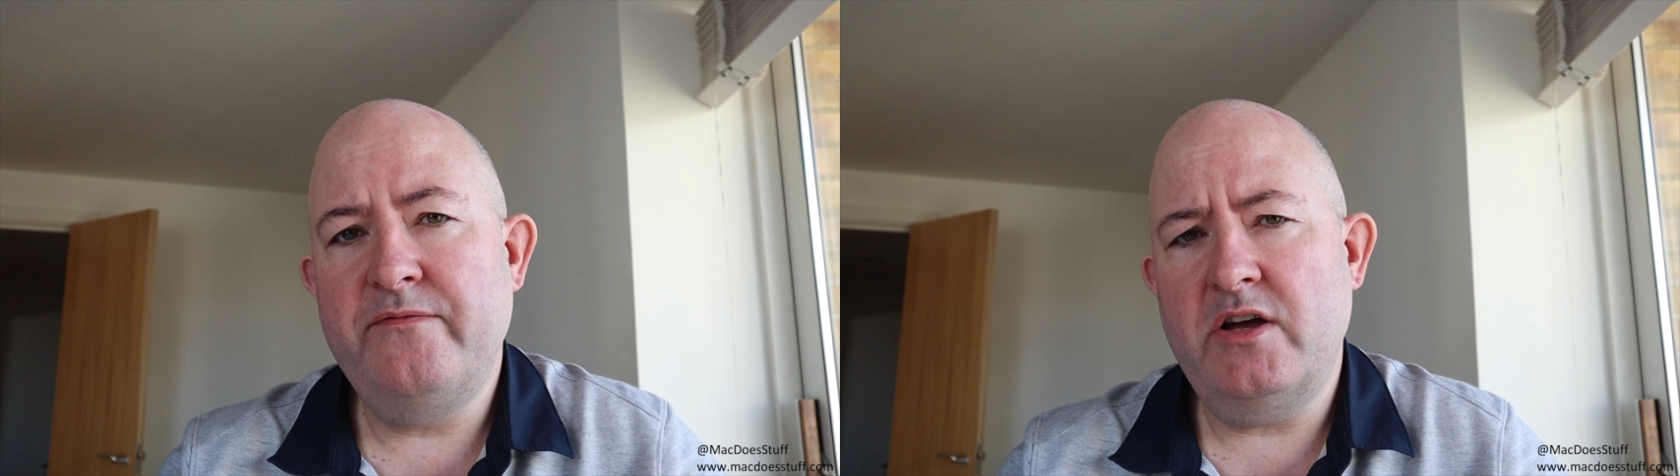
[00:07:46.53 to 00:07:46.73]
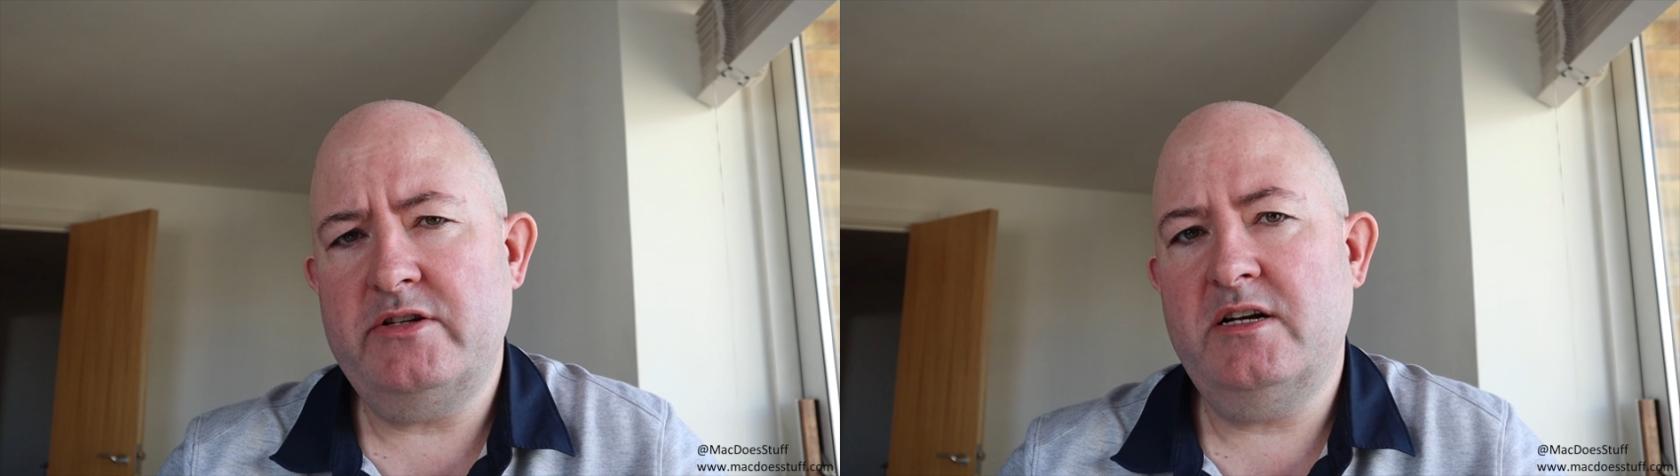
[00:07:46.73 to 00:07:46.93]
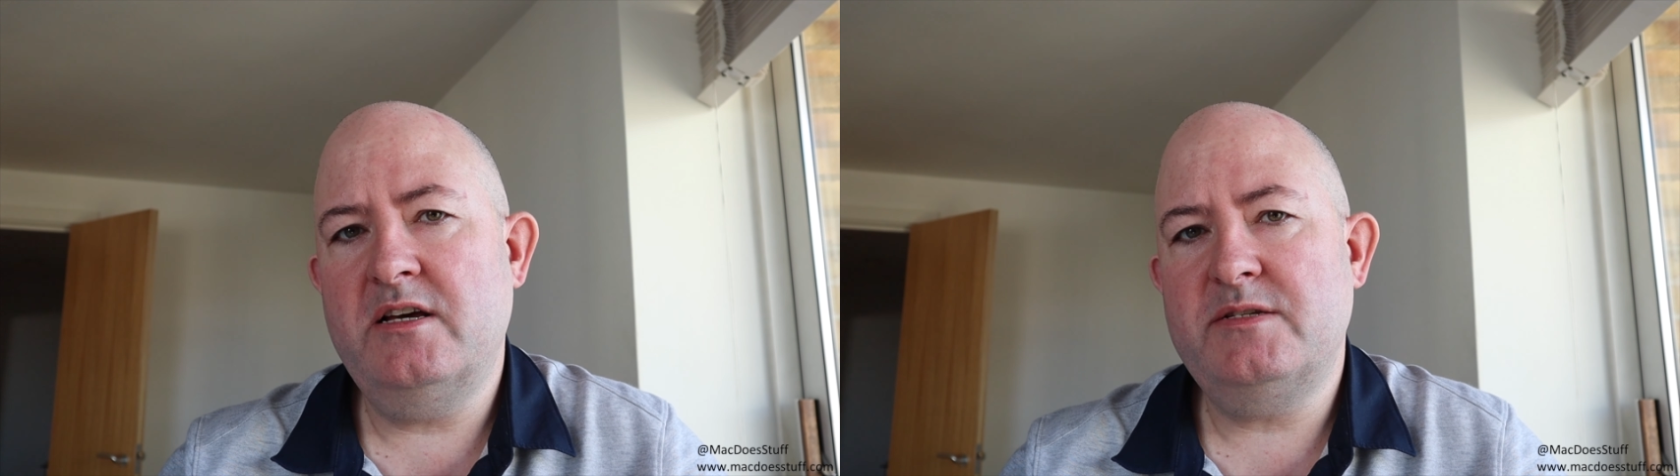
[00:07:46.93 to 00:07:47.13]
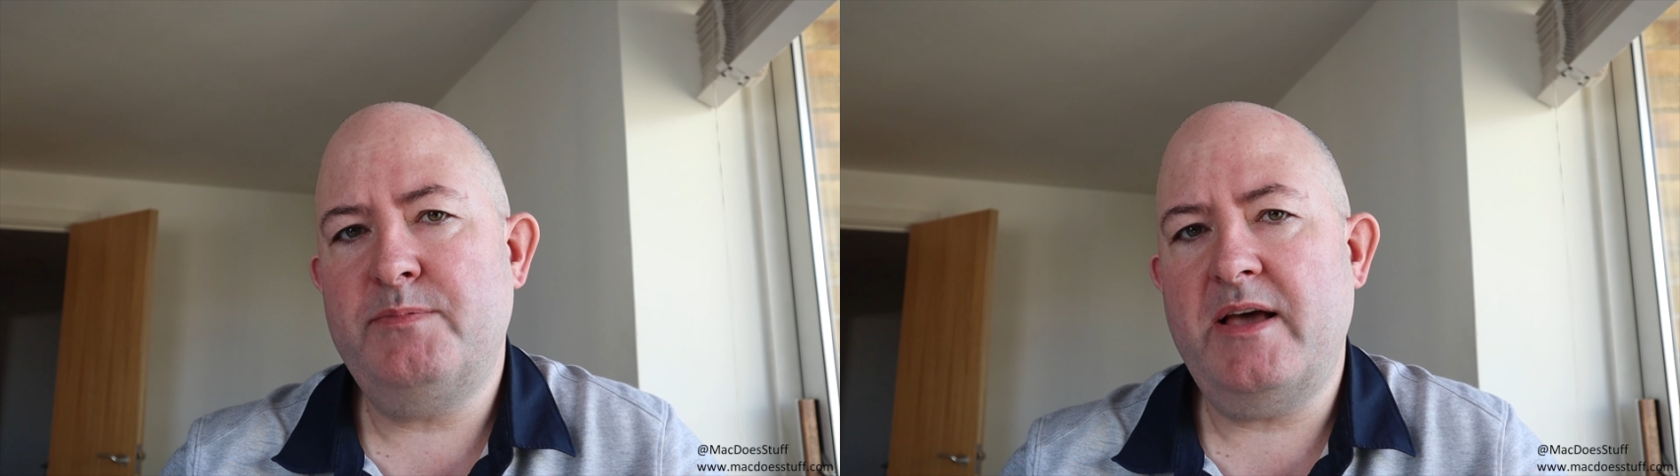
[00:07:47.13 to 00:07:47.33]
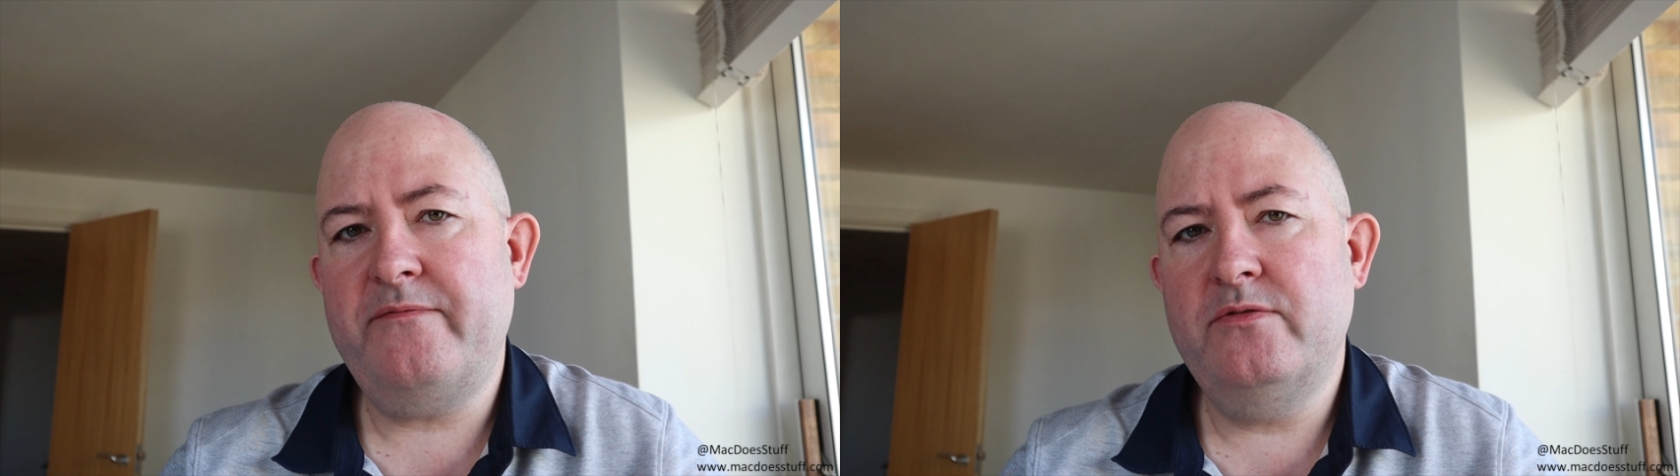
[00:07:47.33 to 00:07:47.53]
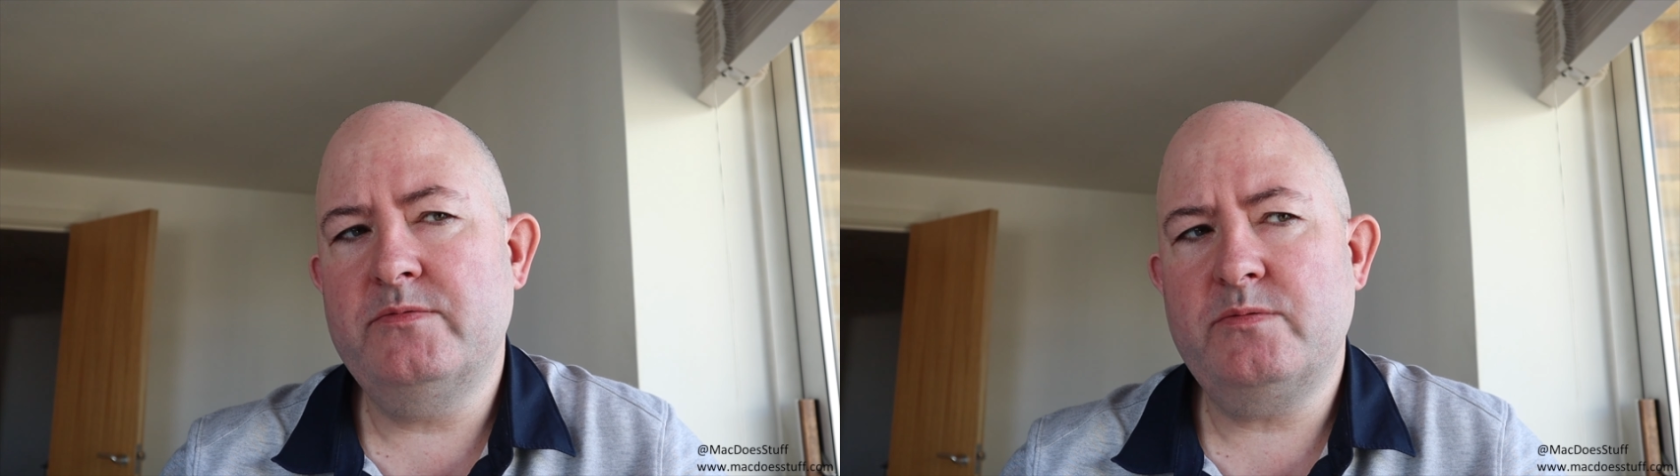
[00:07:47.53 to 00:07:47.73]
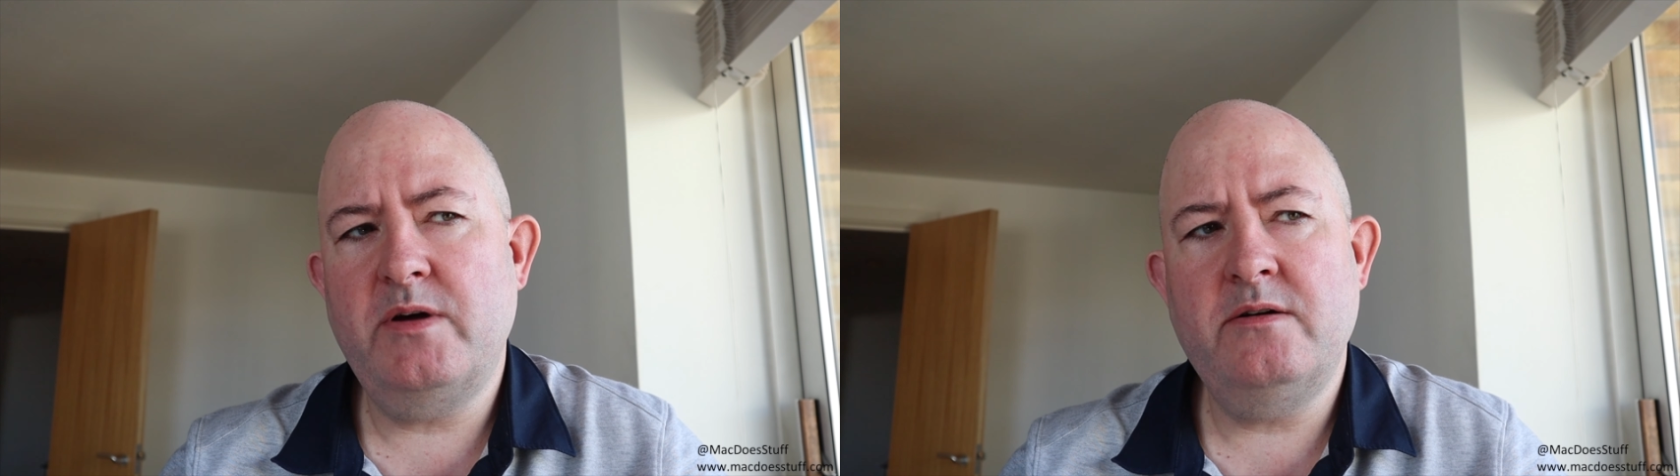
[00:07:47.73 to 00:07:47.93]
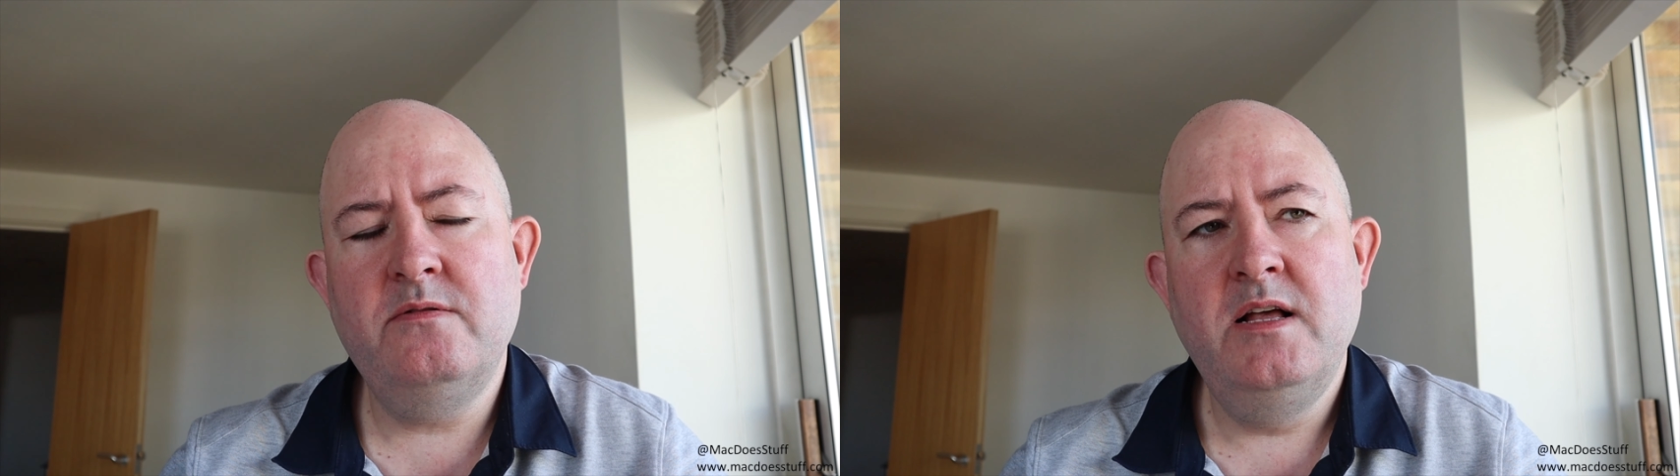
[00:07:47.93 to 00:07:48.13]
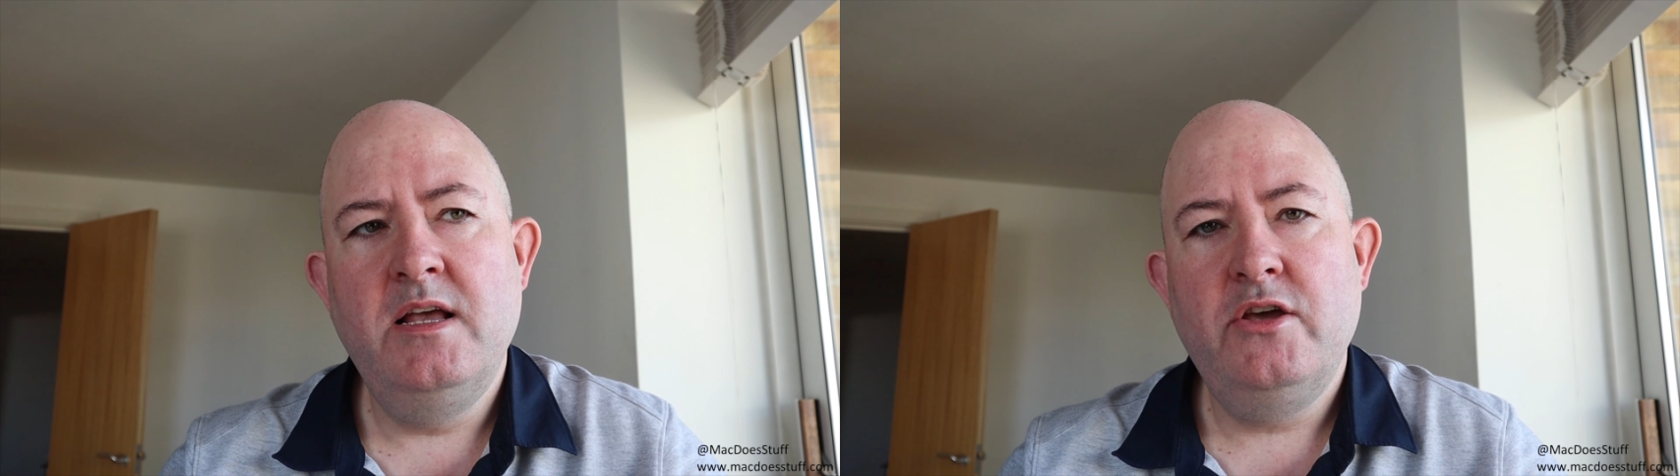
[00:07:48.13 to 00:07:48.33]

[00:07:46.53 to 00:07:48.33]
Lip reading: virtualized platforms, well,